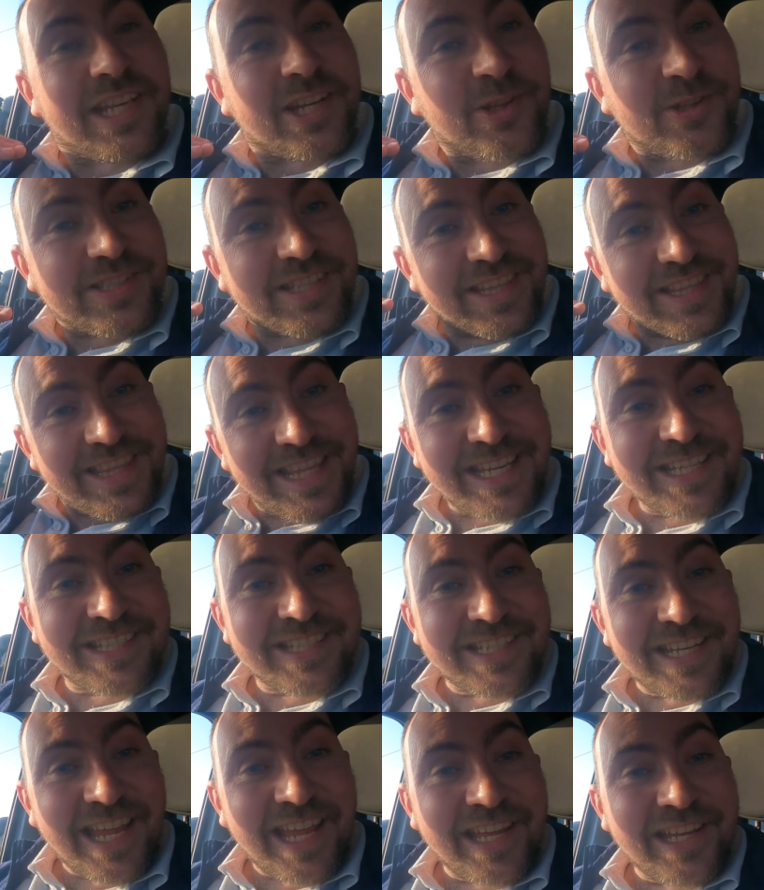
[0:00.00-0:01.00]
I got to this
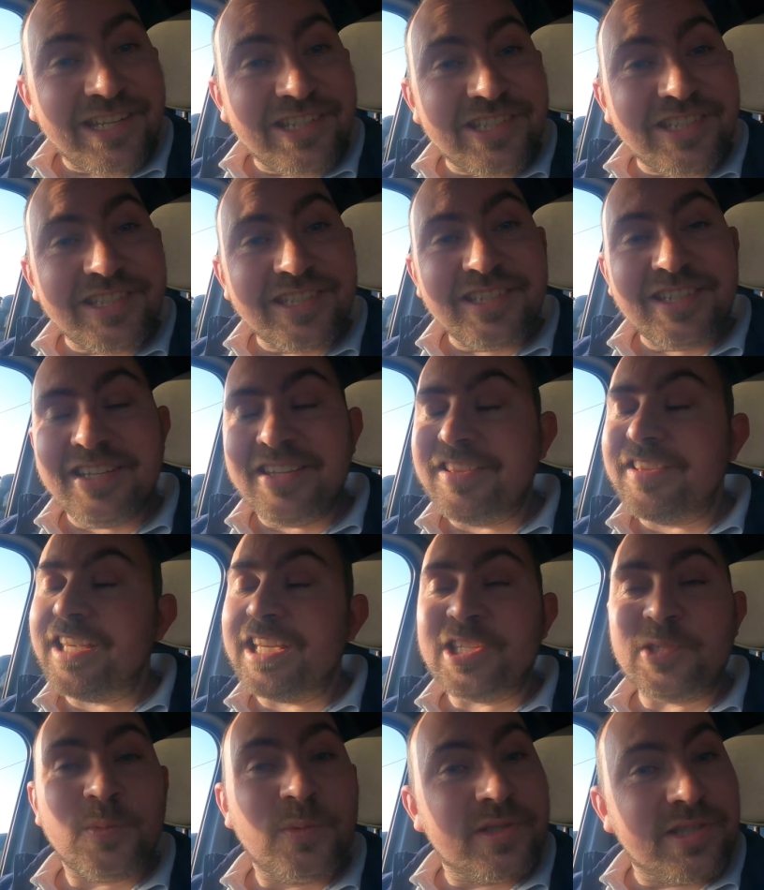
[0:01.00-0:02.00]
stage,
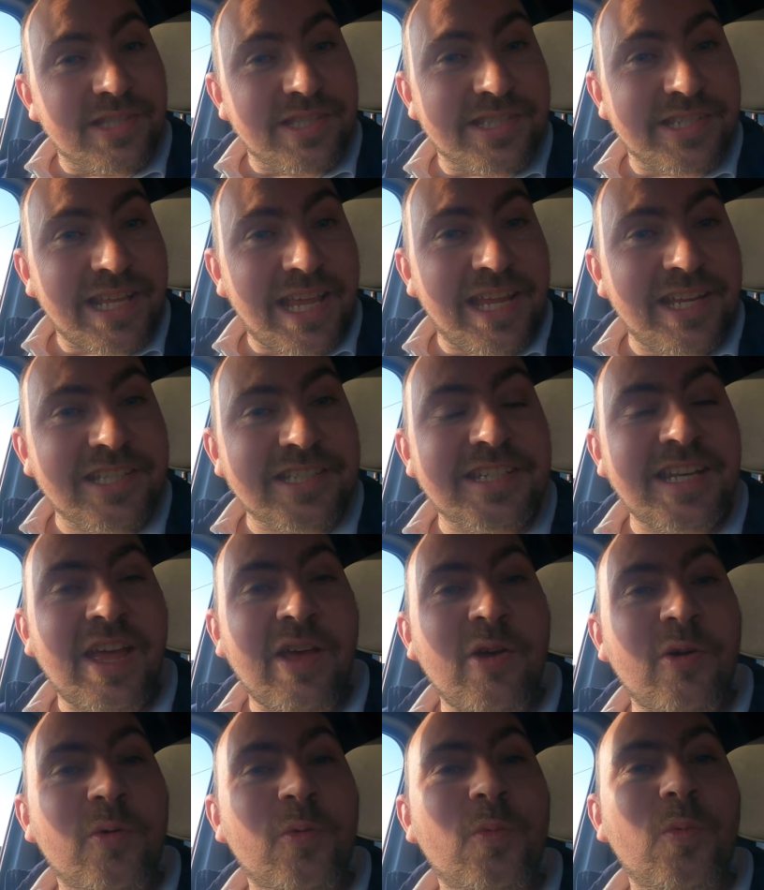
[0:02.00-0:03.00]
this was the stage
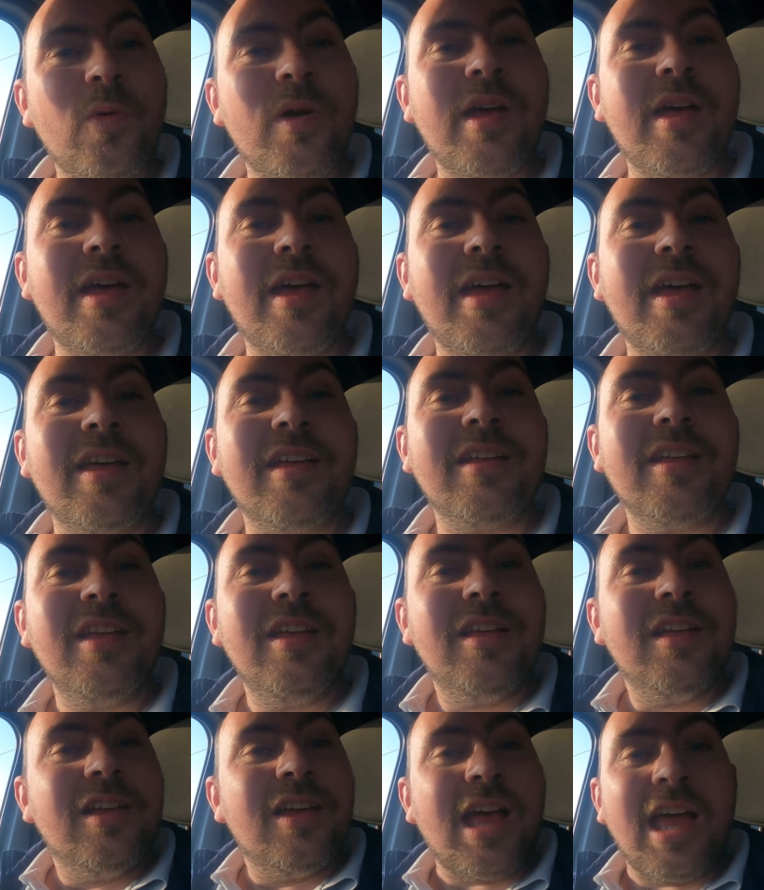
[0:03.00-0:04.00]
now where
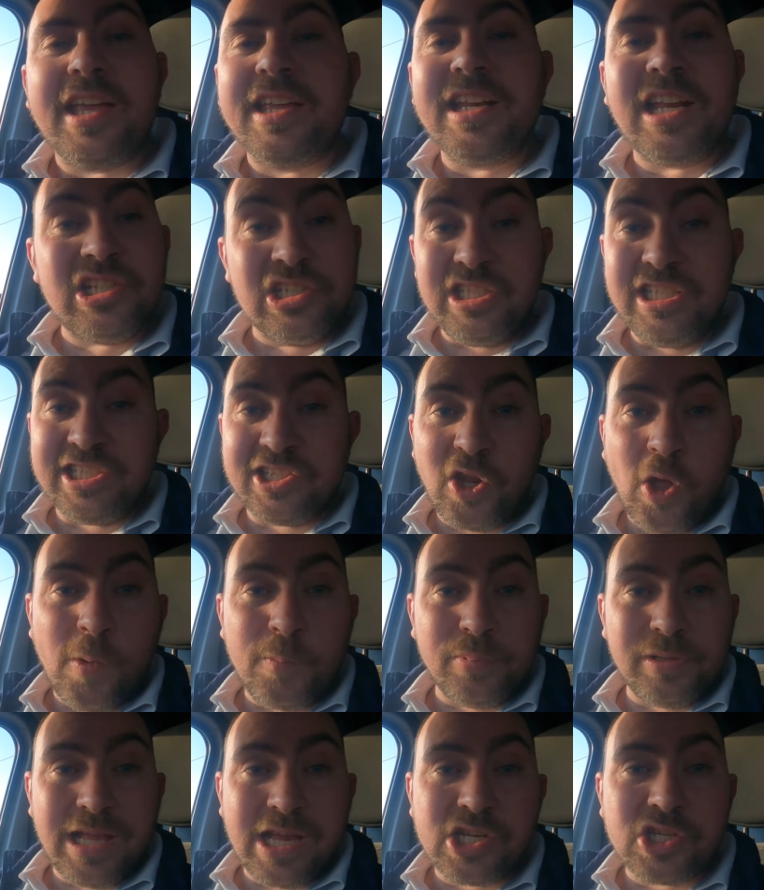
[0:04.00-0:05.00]
I can actually
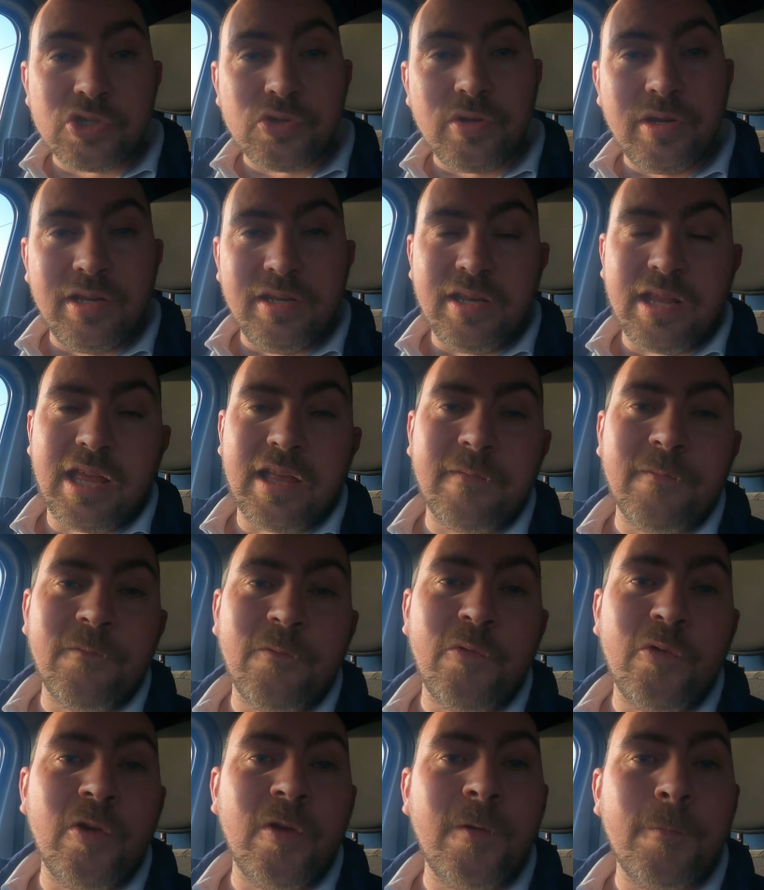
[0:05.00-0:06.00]
start plastering. And
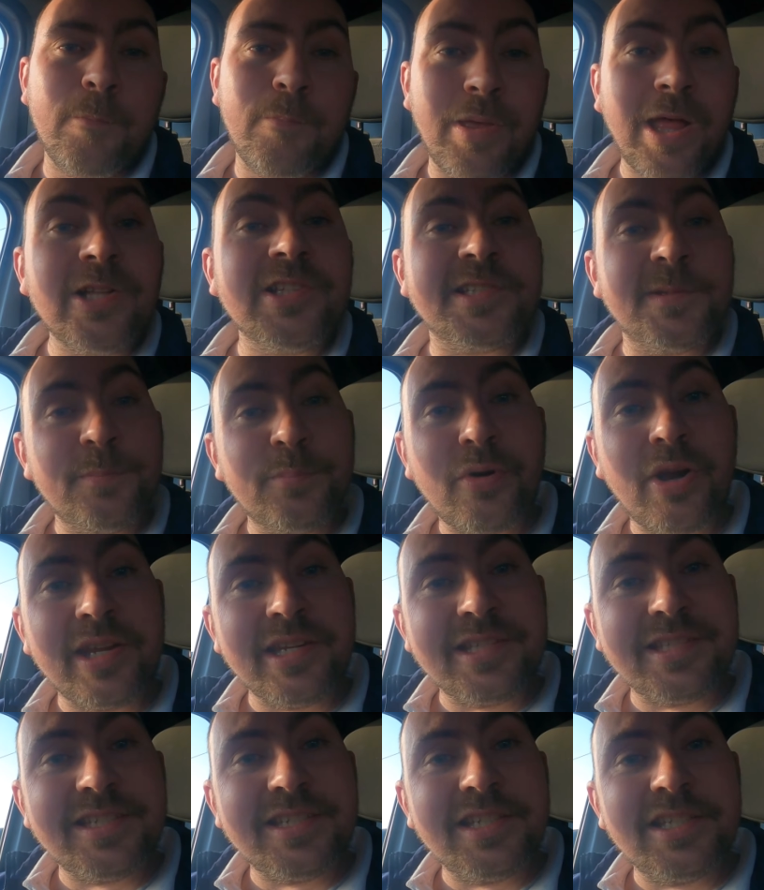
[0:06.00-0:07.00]
for belt and
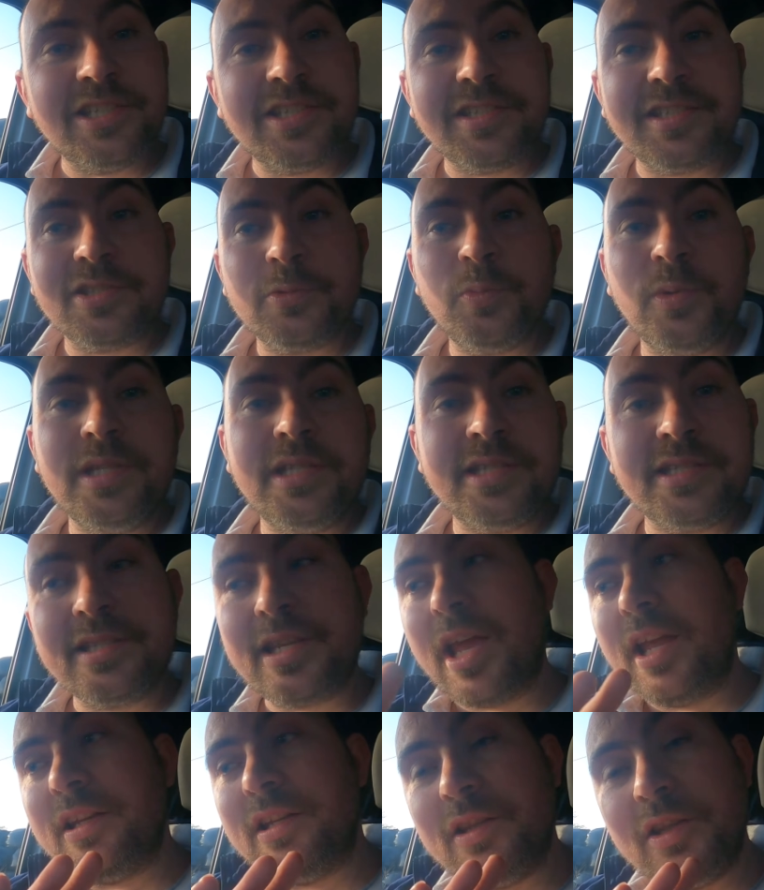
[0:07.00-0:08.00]
braces, we
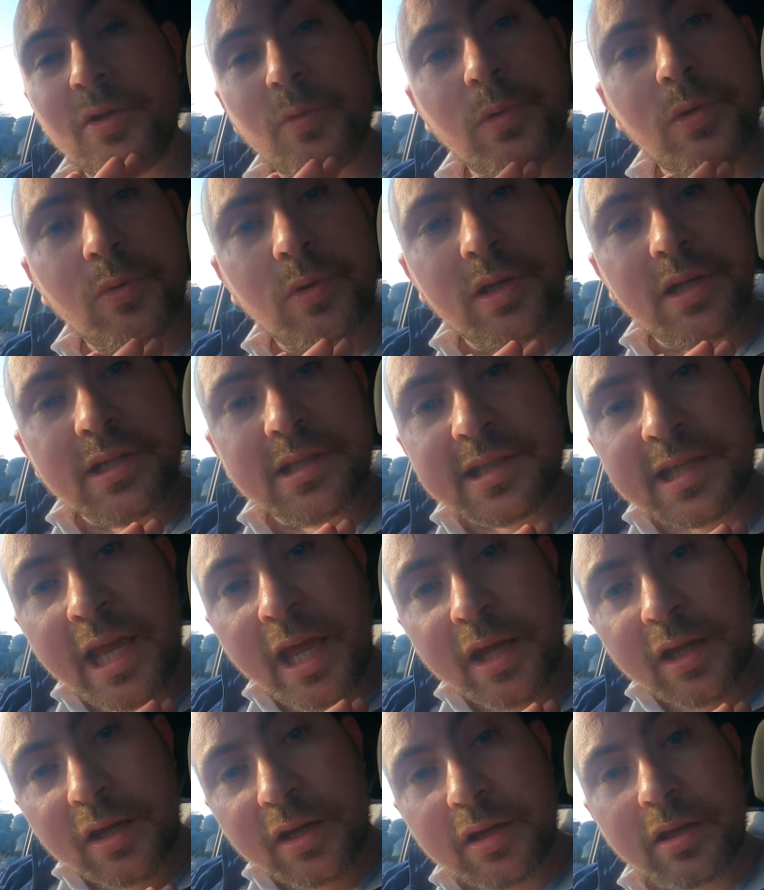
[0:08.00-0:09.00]
decided that we were going to
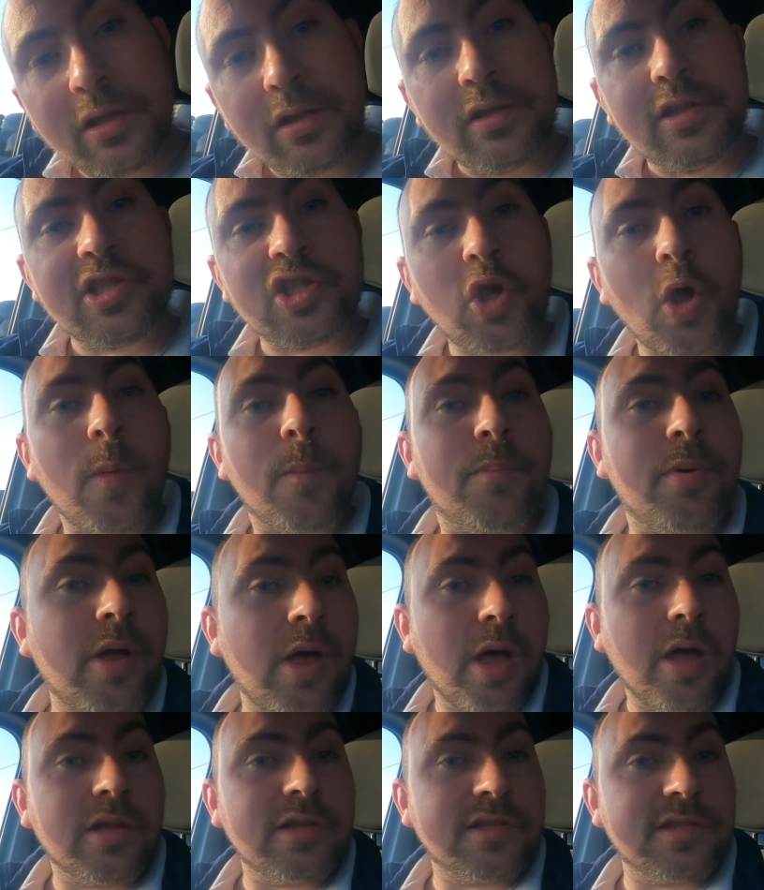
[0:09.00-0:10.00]
tank the top
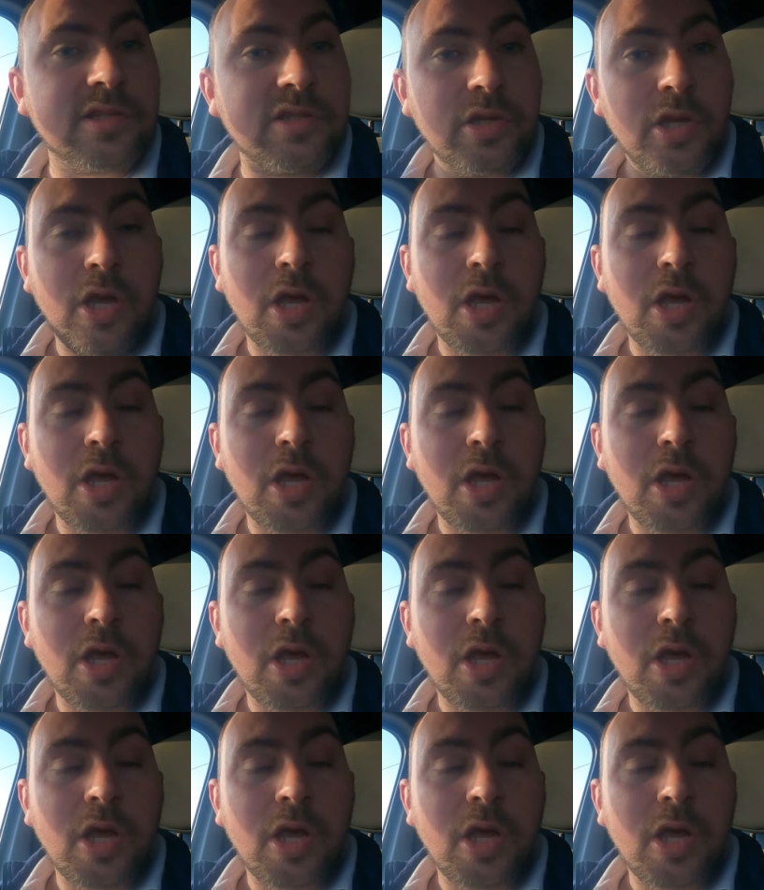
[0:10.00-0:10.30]
parts